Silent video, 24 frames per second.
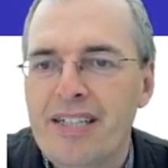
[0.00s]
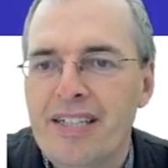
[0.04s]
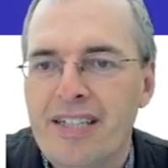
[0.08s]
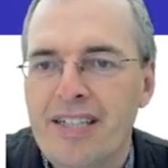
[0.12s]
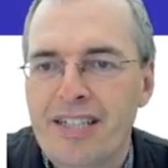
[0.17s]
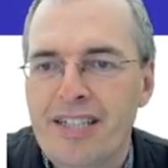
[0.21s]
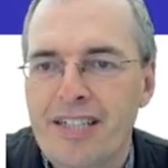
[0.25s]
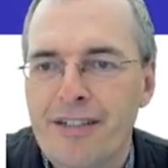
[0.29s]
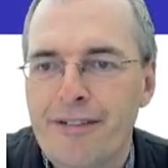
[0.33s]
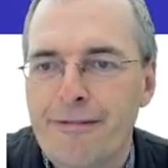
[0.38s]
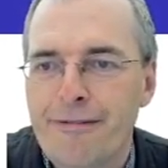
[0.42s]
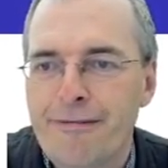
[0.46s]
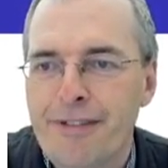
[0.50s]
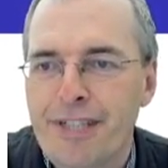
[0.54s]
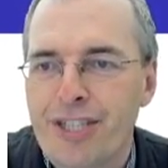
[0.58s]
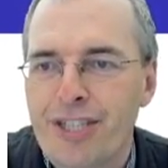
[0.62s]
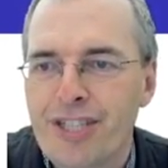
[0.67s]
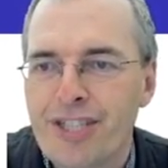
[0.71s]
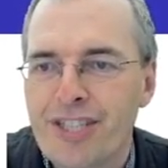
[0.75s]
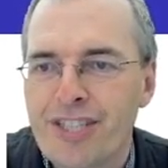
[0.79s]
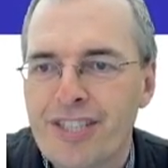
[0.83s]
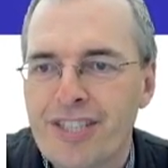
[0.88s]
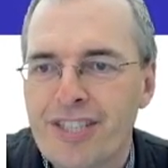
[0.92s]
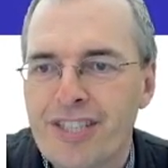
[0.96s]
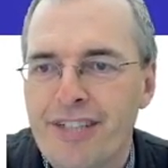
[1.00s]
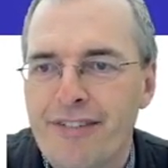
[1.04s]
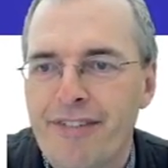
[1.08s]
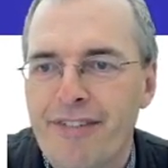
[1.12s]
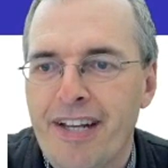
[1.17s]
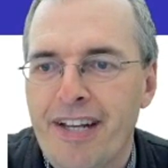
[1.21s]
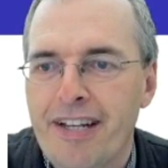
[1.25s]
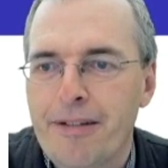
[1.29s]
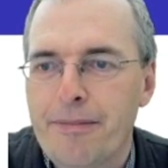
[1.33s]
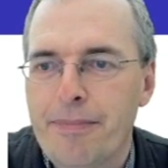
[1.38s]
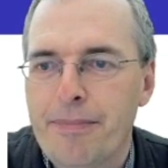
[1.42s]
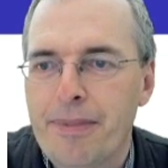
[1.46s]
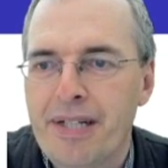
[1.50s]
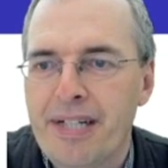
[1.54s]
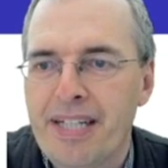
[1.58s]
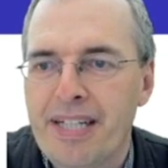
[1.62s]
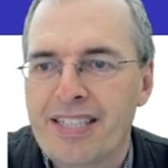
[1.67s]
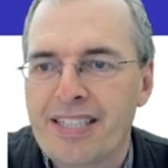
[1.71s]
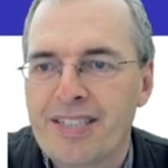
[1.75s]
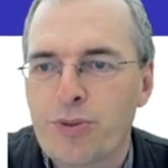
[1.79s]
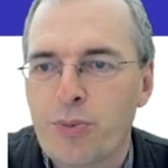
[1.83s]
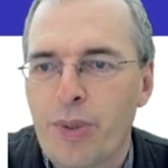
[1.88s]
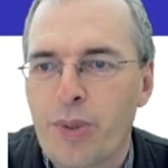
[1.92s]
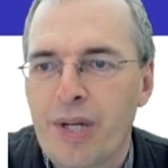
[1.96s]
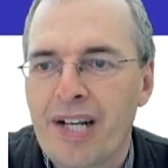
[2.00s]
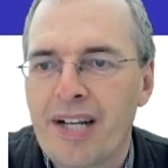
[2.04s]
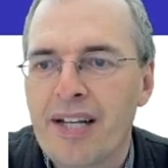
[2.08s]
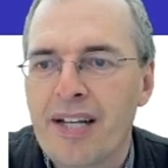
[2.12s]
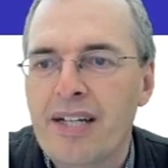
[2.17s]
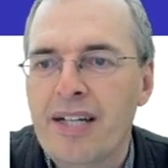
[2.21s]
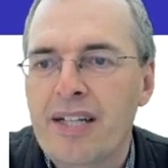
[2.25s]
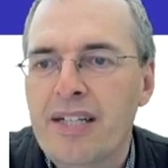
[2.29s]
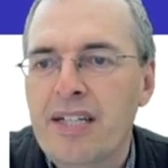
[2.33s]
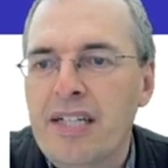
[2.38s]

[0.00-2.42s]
uh, features available as well.